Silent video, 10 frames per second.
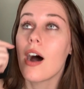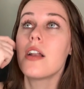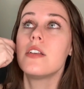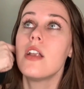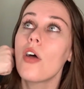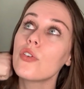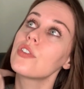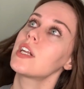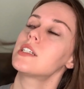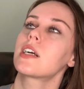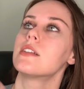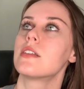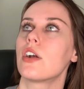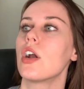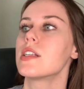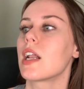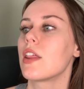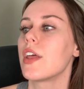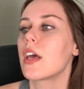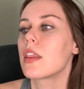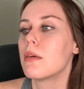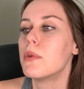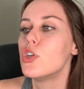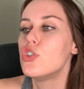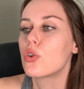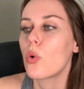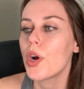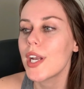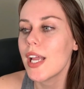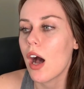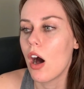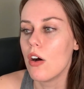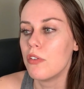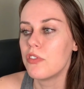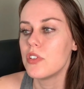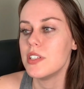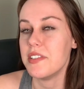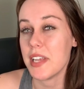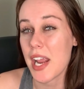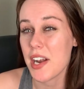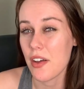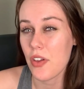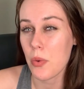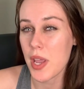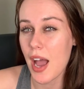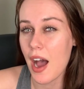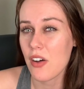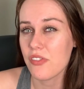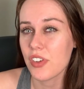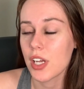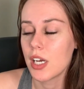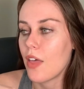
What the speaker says: Another thing to consider is that I think the majority of data that we have,